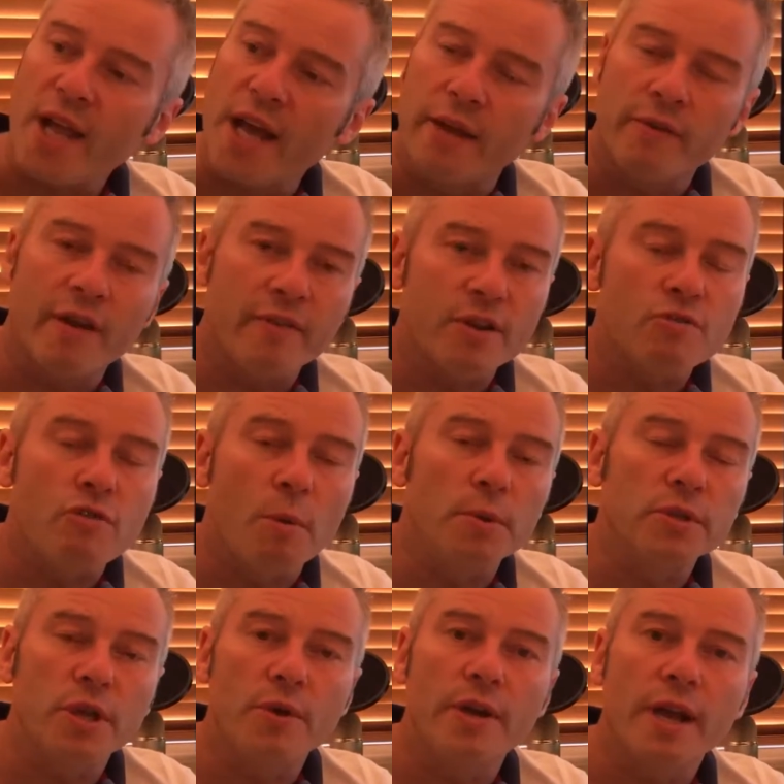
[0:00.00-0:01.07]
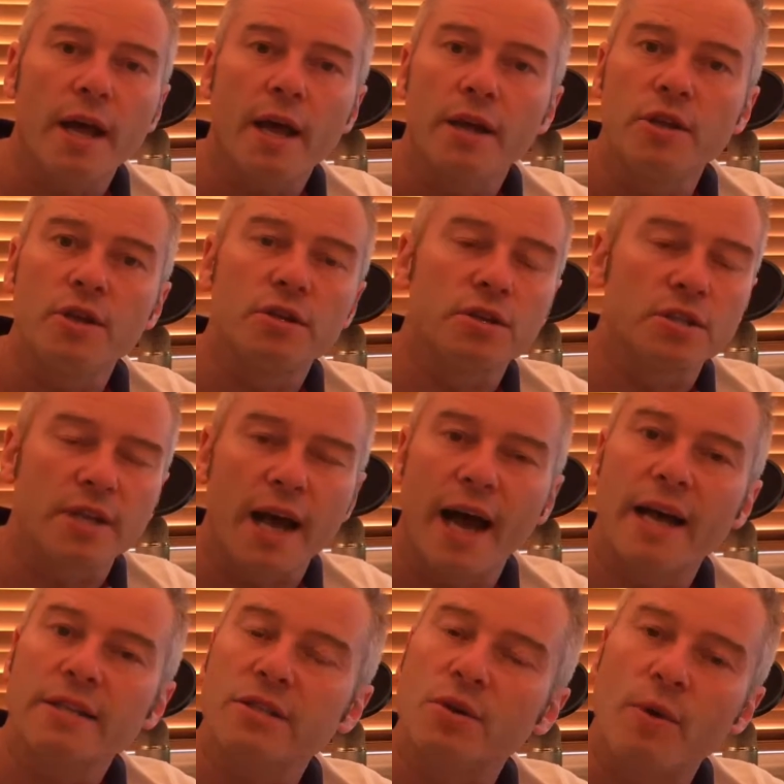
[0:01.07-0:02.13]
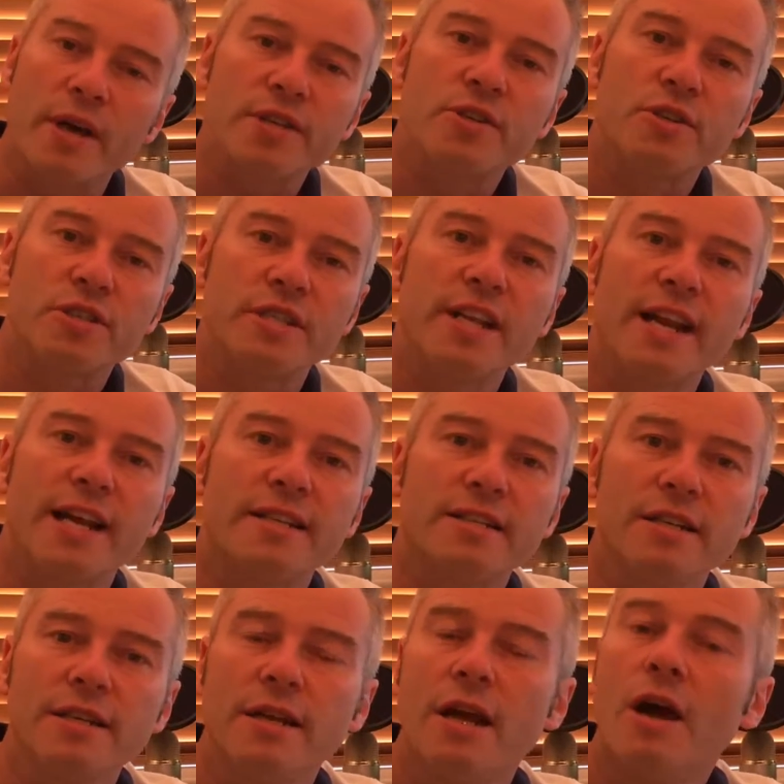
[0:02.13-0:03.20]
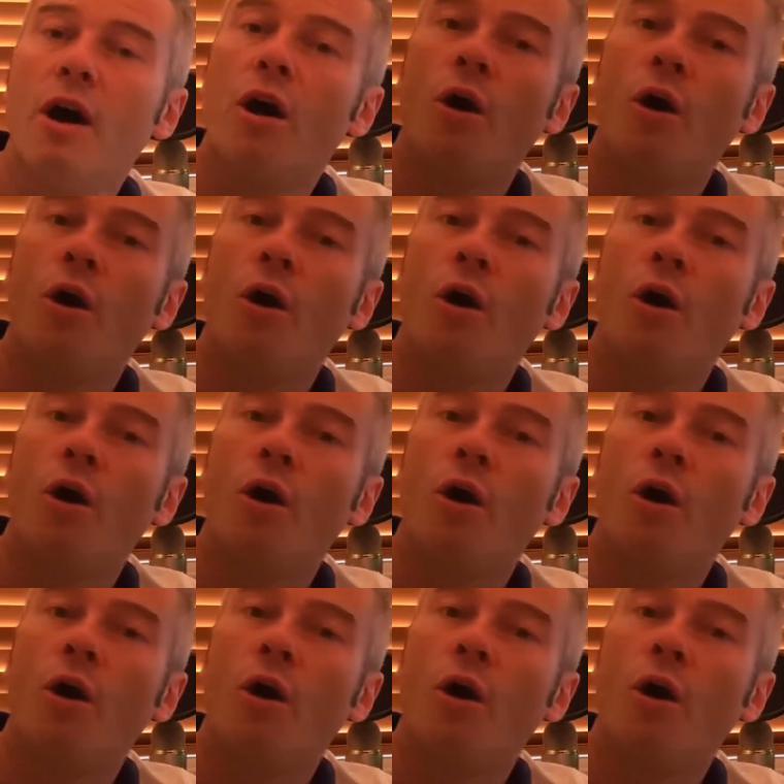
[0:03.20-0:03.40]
And if you have any trouble doing that, you can just ask the questions in the lesson,